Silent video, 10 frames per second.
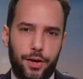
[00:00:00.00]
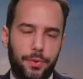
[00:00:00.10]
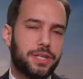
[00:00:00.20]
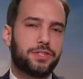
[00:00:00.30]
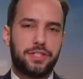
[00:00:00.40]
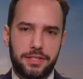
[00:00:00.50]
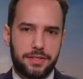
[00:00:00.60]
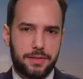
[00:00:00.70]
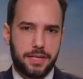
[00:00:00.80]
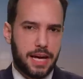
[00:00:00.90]
Which
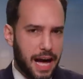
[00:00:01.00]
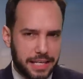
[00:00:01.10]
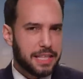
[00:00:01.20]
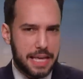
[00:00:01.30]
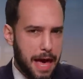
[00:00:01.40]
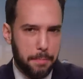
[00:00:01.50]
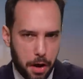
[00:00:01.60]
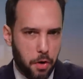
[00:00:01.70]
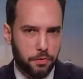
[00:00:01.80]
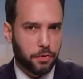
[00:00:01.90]
is kind of the
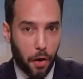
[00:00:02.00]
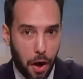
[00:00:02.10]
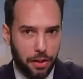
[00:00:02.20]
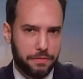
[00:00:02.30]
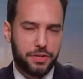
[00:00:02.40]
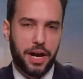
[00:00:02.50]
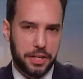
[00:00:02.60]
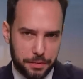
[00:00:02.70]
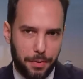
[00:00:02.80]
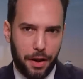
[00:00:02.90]
MO for all of
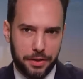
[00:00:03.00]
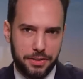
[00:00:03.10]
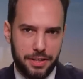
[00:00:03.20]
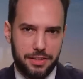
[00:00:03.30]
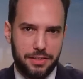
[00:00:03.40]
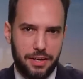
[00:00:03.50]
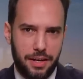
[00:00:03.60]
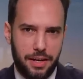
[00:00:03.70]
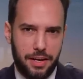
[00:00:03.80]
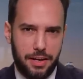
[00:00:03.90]
China's policies.
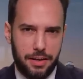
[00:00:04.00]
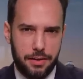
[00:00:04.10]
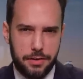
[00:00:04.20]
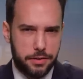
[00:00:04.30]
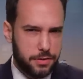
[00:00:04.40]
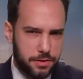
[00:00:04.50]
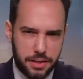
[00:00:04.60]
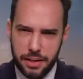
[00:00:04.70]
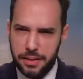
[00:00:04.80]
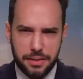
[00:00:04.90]
Does New
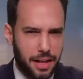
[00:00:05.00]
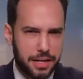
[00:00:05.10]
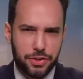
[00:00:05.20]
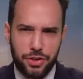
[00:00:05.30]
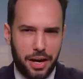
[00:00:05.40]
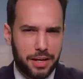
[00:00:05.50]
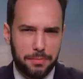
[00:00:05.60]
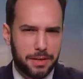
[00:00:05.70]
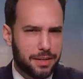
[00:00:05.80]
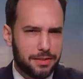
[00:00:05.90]
Zealand like China
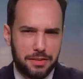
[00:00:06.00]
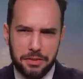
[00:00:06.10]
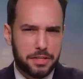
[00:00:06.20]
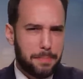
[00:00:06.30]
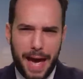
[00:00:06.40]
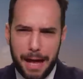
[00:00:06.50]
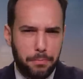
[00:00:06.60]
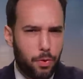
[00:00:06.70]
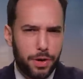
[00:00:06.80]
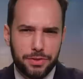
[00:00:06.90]
because they're into bad
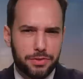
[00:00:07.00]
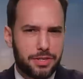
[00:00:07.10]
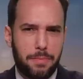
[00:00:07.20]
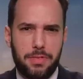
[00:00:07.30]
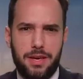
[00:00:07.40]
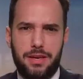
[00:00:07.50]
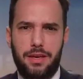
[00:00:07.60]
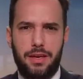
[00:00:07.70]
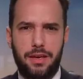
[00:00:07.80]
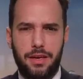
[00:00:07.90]
boys or something?
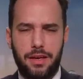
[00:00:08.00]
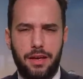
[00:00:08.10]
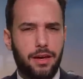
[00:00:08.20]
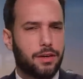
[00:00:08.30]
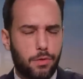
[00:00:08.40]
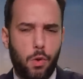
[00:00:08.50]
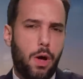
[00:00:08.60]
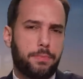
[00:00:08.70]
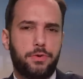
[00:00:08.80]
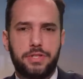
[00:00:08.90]
Grow
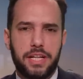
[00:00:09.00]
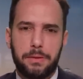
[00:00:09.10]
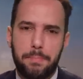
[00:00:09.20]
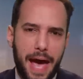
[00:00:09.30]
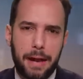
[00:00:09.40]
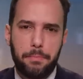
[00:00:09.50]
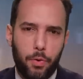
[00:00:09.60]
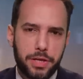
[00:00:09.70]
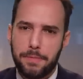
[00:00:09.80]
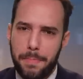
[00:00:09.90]
up, New Zealand. Bad
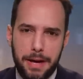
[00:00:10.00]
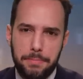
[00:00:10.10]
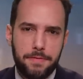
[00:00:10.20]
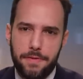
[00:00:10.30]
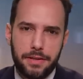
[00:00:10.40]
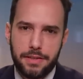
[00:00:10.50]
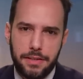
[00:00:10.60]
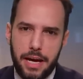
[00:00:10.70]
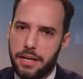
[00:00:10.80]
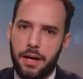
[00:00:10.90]
boys might be fun to
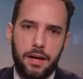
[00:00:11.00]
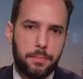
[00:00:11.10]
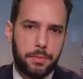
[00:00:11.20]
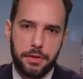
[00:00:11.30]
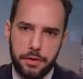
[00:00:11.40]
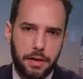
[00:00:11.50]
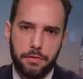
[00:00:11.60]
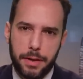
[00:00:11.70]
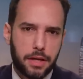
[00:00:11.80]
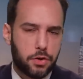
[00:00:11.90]
date, but they'll never
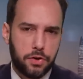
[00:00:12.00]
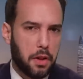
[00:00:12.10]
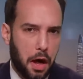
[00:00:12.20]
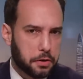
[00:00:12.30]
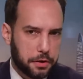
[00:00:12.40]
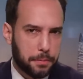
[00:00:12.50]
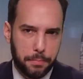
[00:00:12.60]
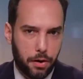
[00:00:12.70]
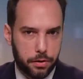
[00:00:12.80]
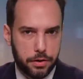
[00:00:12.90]
make a good long term
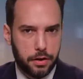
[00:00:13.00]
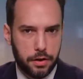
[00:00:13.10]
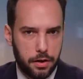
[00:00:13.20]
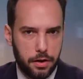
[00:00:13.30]
partner.